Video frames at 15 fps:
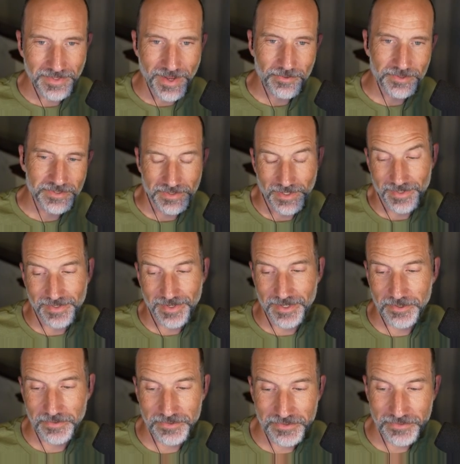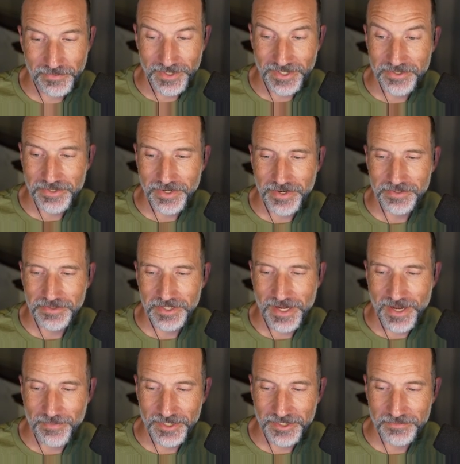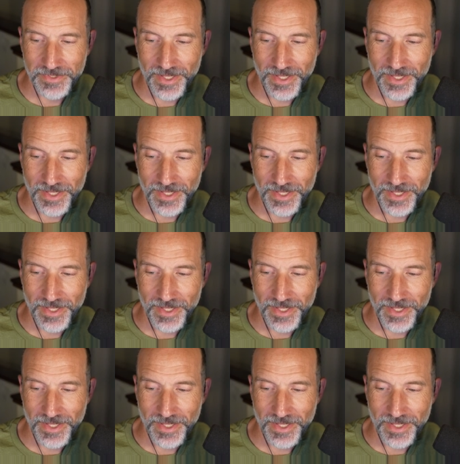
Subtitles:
that was, I kind of just wanted to show you the comments.